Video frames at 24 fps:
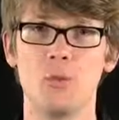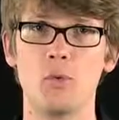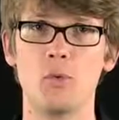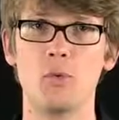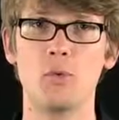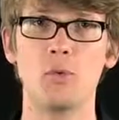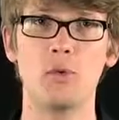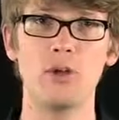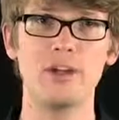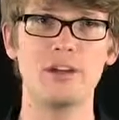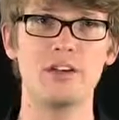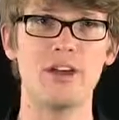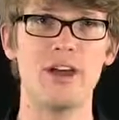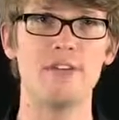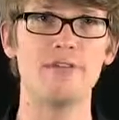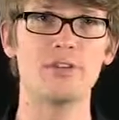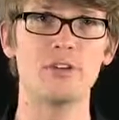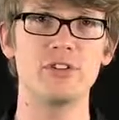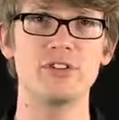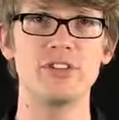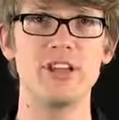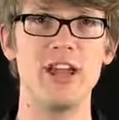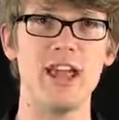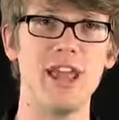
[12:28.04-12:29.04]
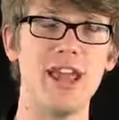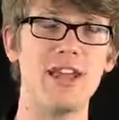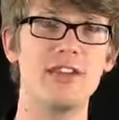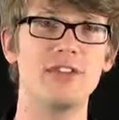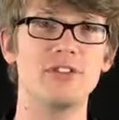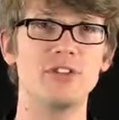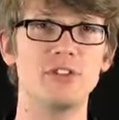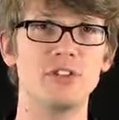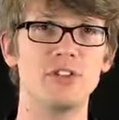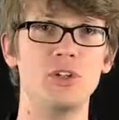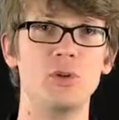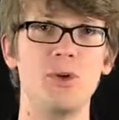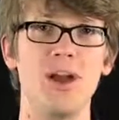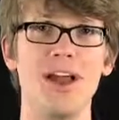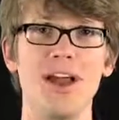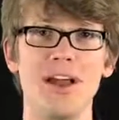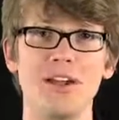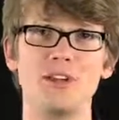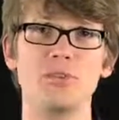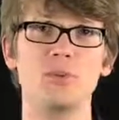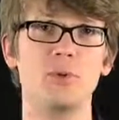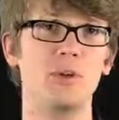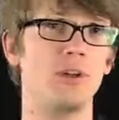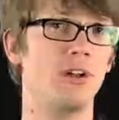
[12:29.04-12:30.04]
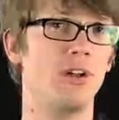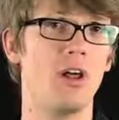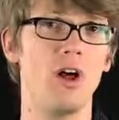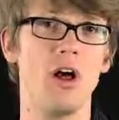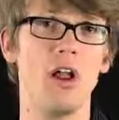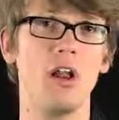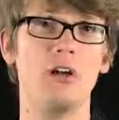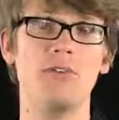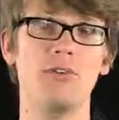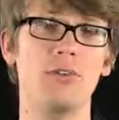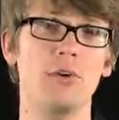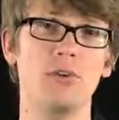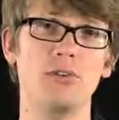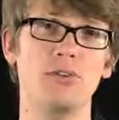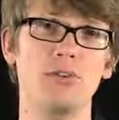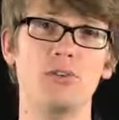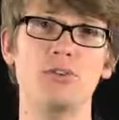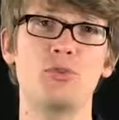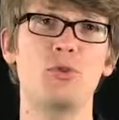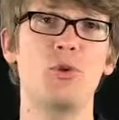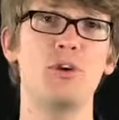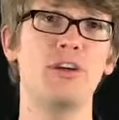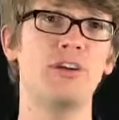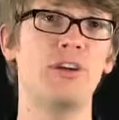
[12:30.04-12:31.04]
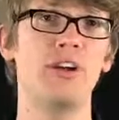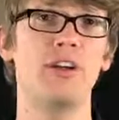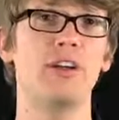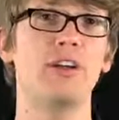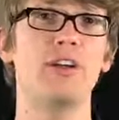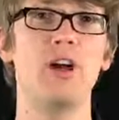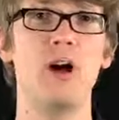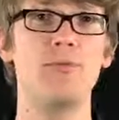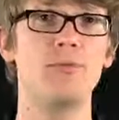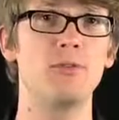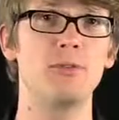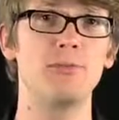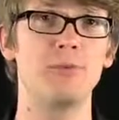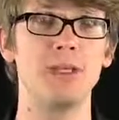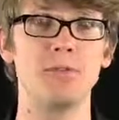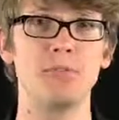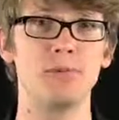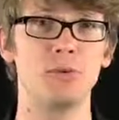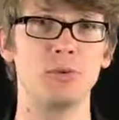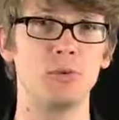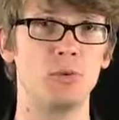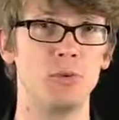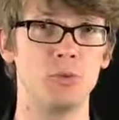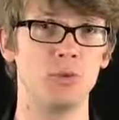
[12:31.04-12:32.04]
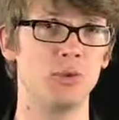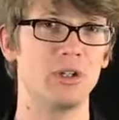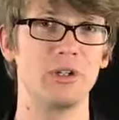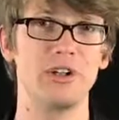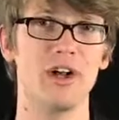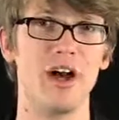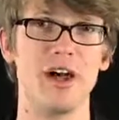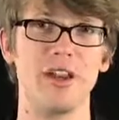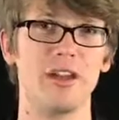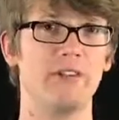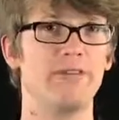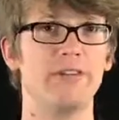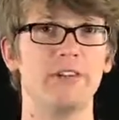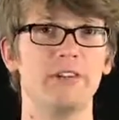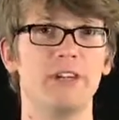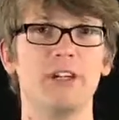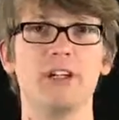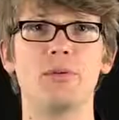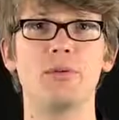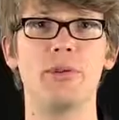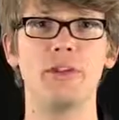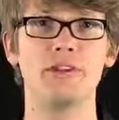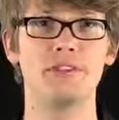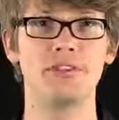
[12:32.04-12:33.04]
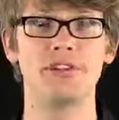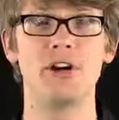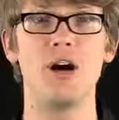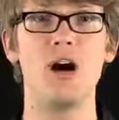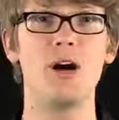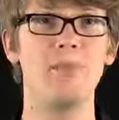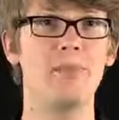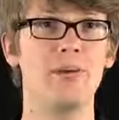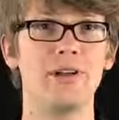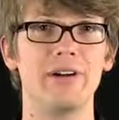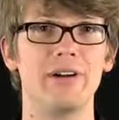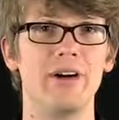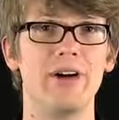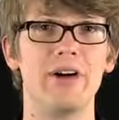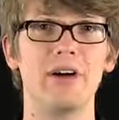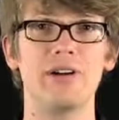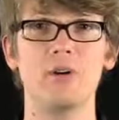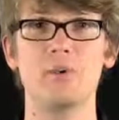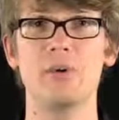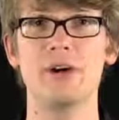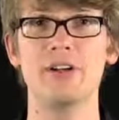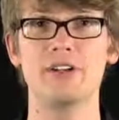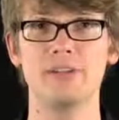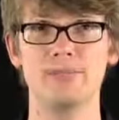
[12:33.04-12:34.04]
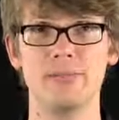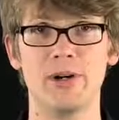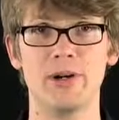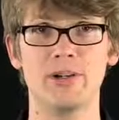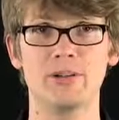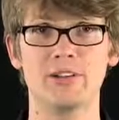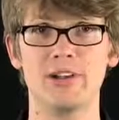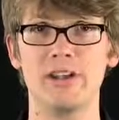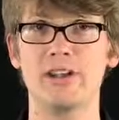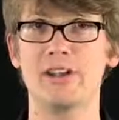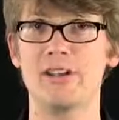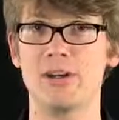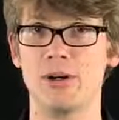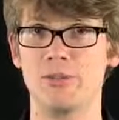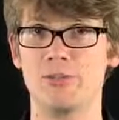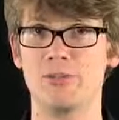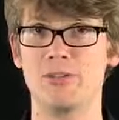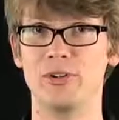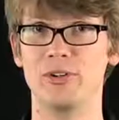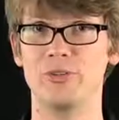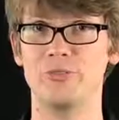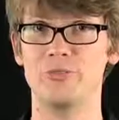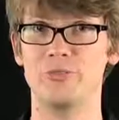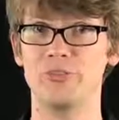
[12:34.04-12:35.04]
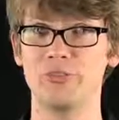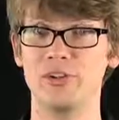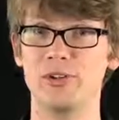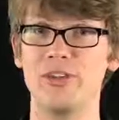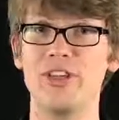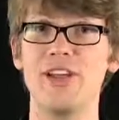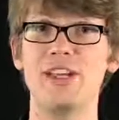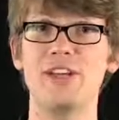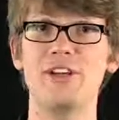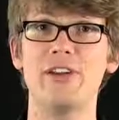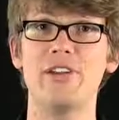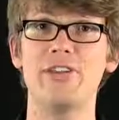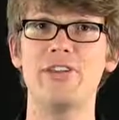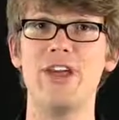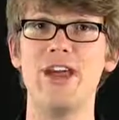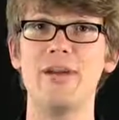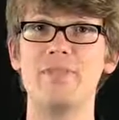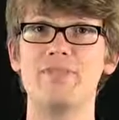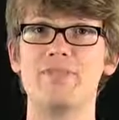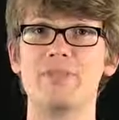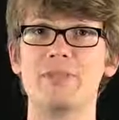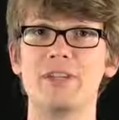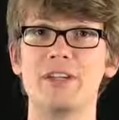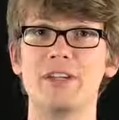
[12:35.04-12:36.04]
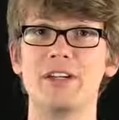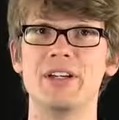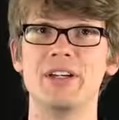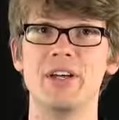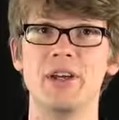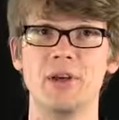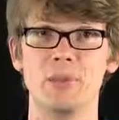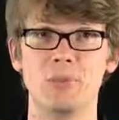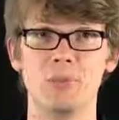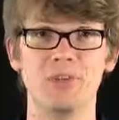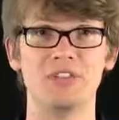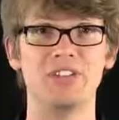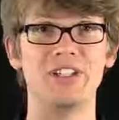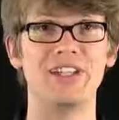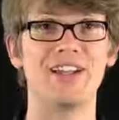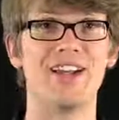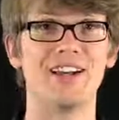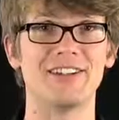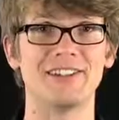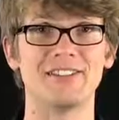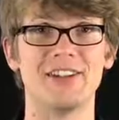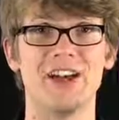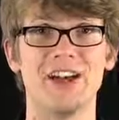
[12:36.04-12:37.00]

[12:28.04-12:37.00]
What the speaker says: We will endeavor to answer you, as will all of those extraordinarily helpful people who are not affiliated with us at all, but are quite smart and helpful. So thank you to them, and we'll see you next